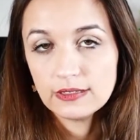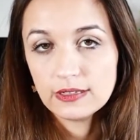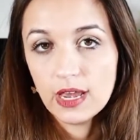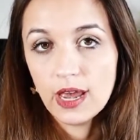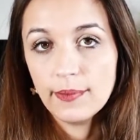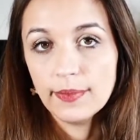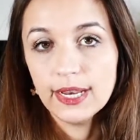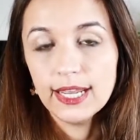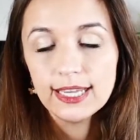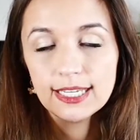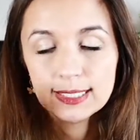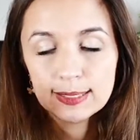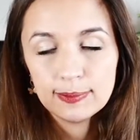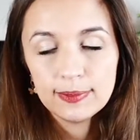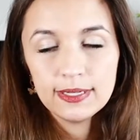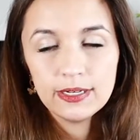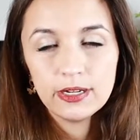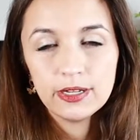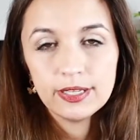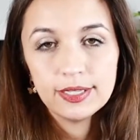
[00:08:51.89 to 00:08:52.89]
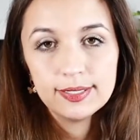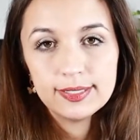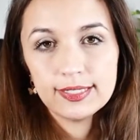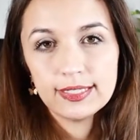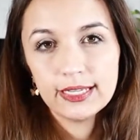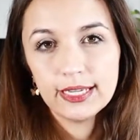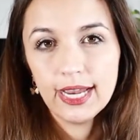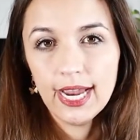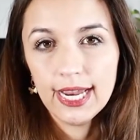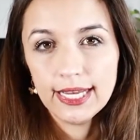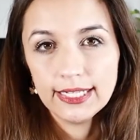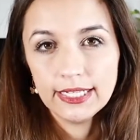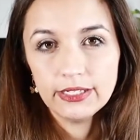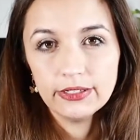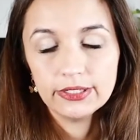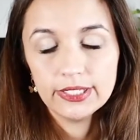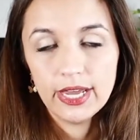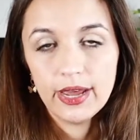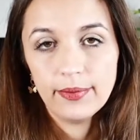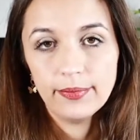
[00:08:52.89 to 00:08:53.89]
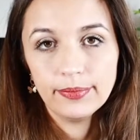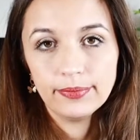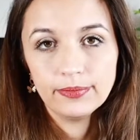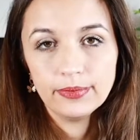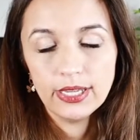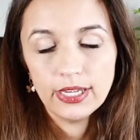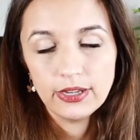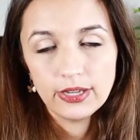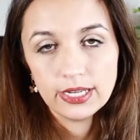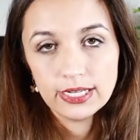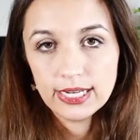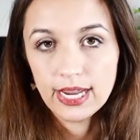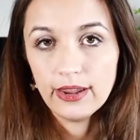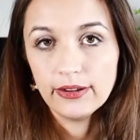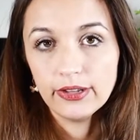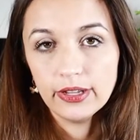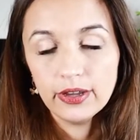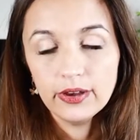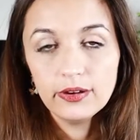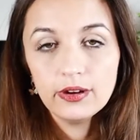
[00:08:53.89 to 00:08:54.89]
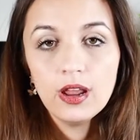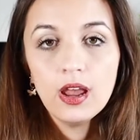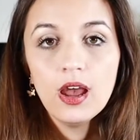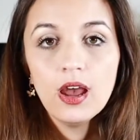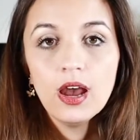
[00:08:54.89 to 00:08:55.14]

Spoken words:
And I explain all this in the guide that you can download.